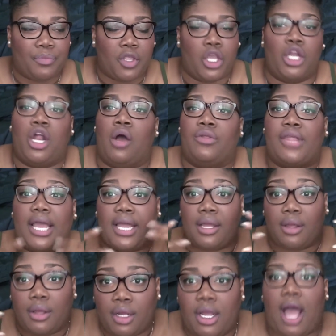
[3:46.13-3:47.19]
You know,
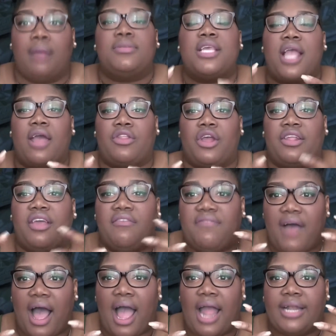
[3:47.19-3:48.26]
they come together and they
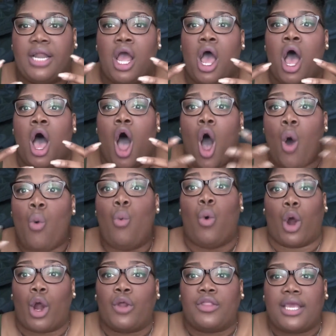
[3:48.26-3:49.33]
find a
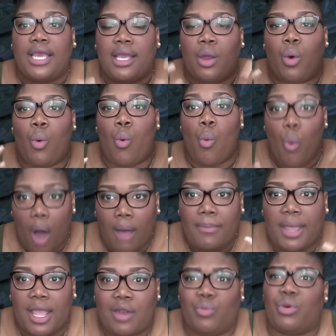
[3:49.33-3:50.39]
worthy
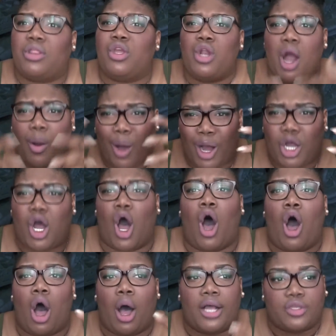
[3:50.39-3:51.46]
woman with, you know, a
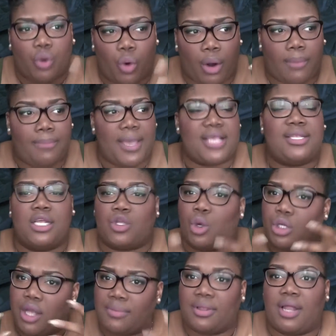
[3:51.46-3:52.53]
cause or a business
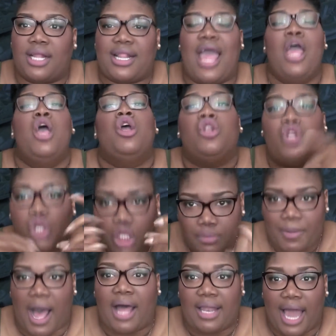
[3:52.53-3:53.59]
or something like that to
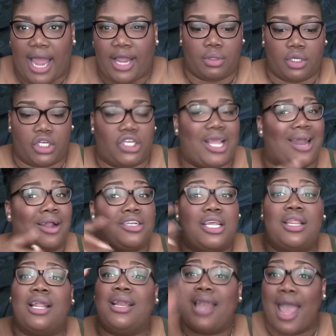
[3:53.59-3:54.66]
spotlight. Shout out
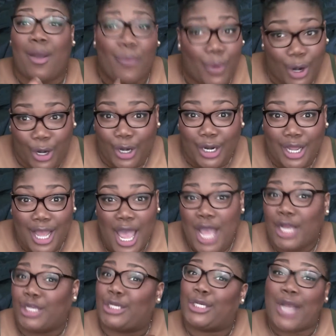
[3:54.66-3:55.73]
to the network.
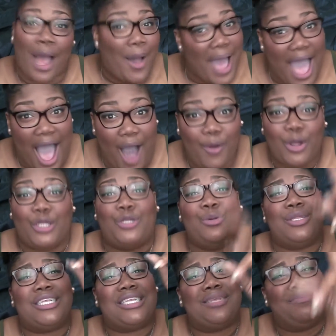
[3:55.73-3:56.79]
Shout out
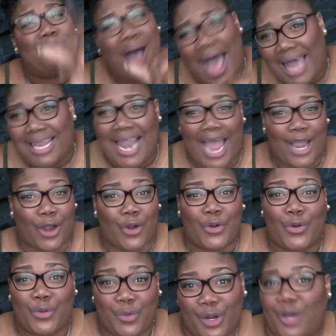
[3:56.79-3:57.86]
to the Spotlight Her
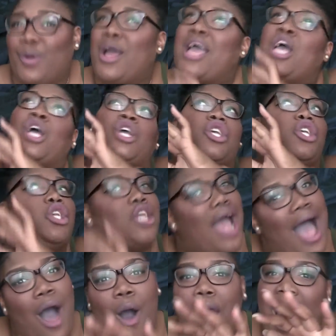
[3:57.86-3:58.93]
crew.
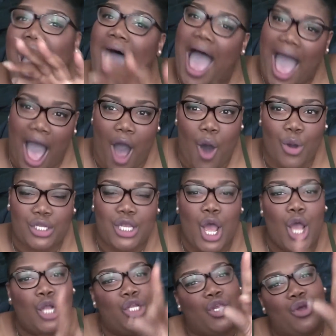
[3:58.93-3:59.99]
Shout out
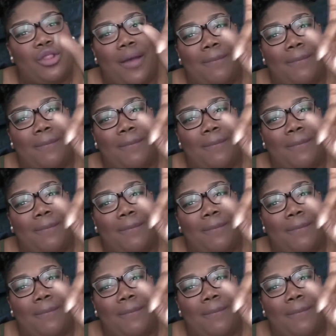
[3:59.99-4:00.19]
to